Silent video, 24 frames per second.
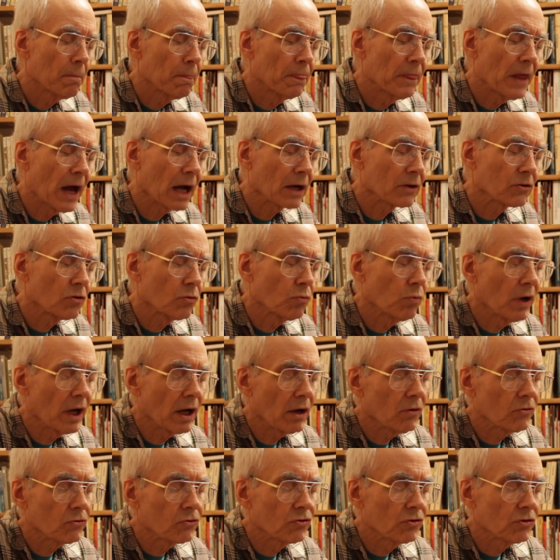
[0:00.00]
Dr.
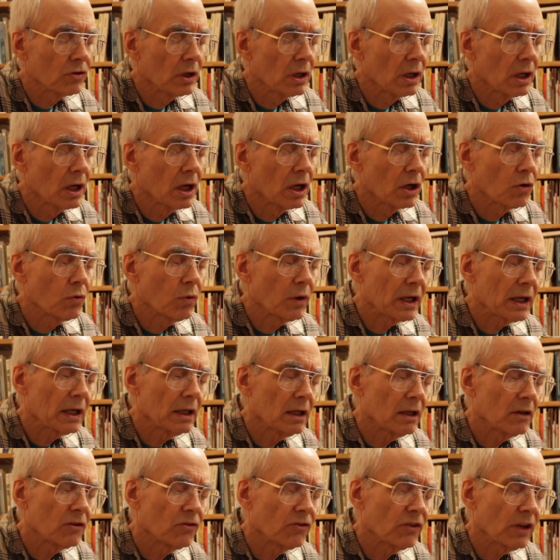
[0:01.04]
Welch quickened
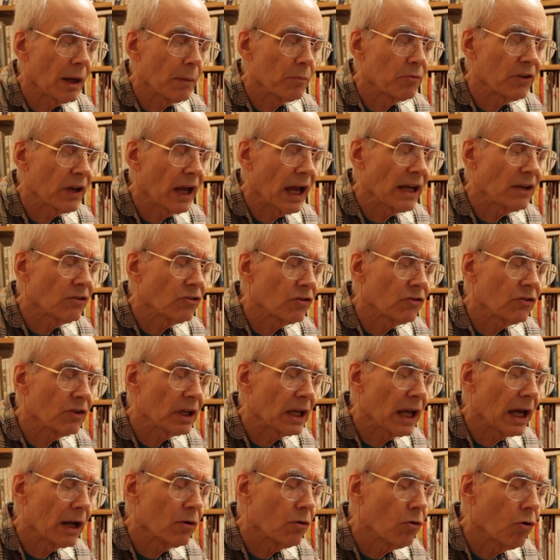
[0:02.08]
his steps, anxious to
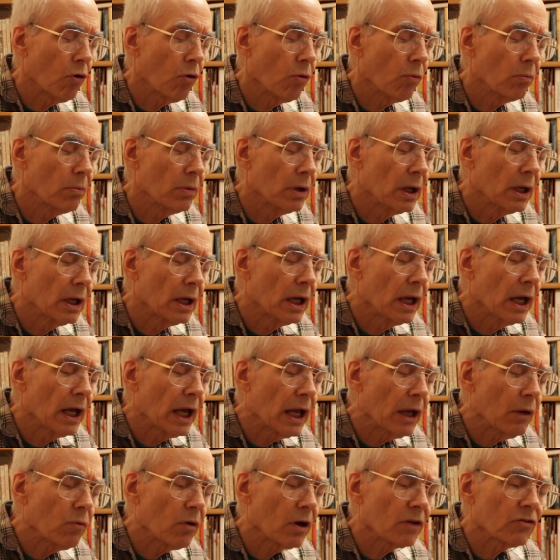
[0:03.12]
get home.
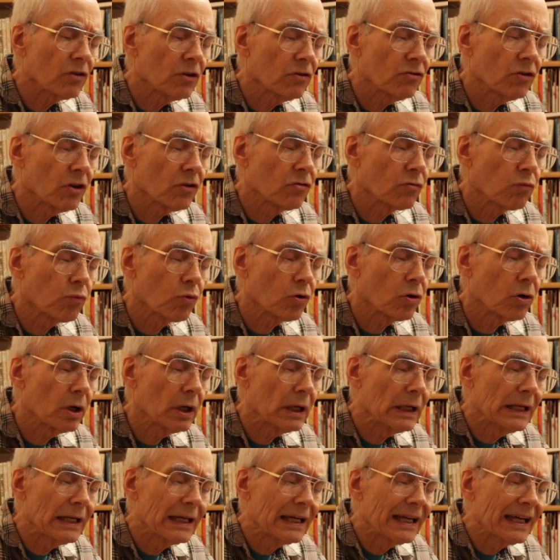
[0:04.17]
He wasn't just
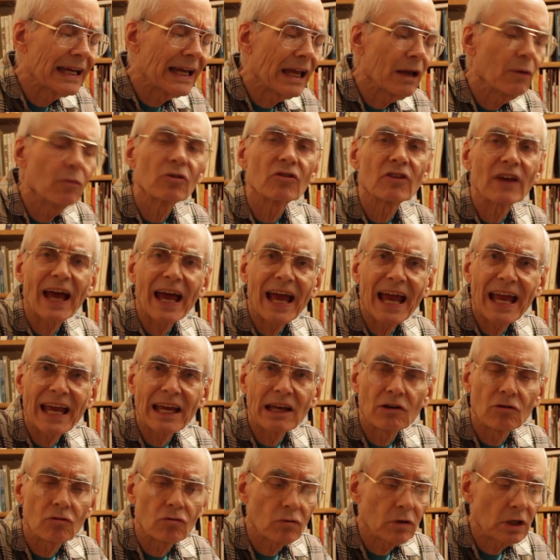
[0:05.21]
worried, he was
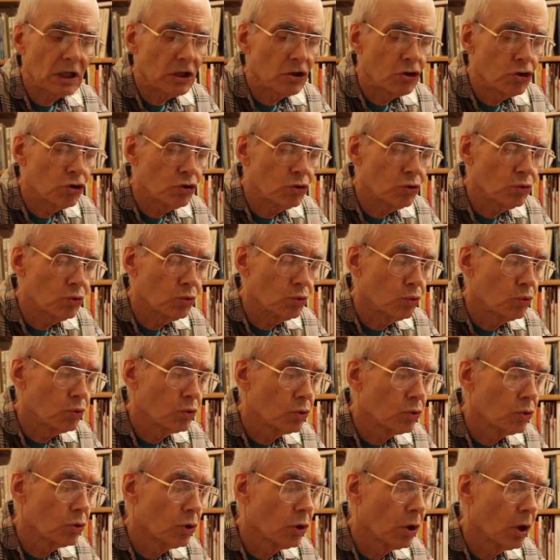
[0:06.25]
angry too.
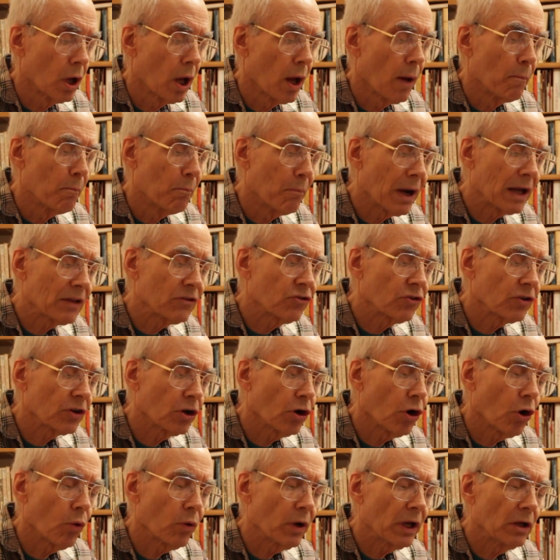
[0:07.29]
Months
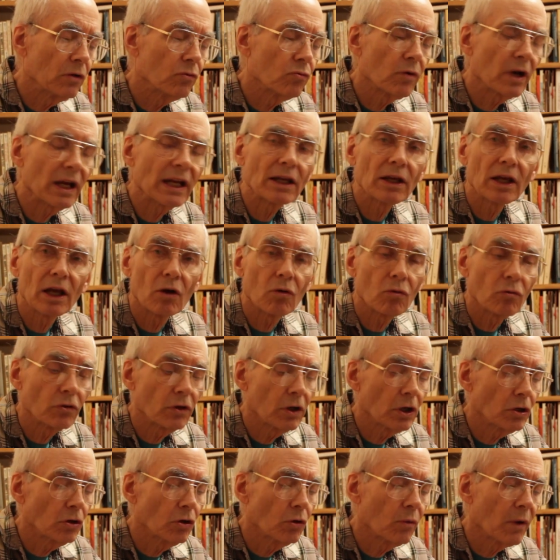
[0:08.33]
ago, he'd radioed
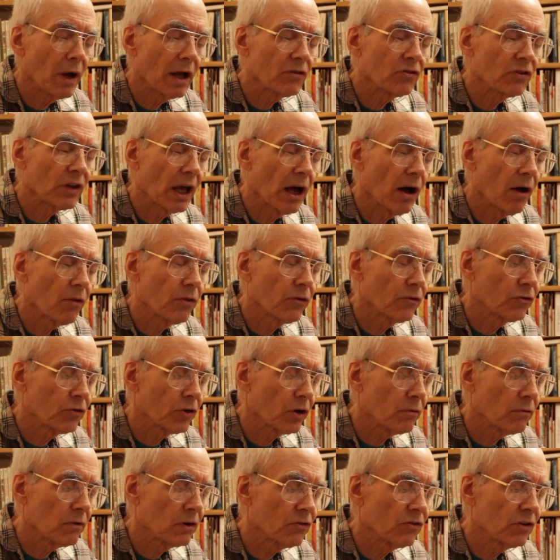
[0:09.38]
the U.S. Health
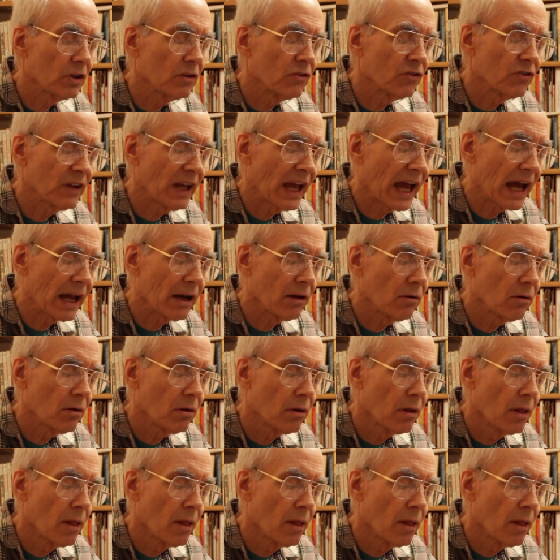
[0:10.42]
Service in Seattle.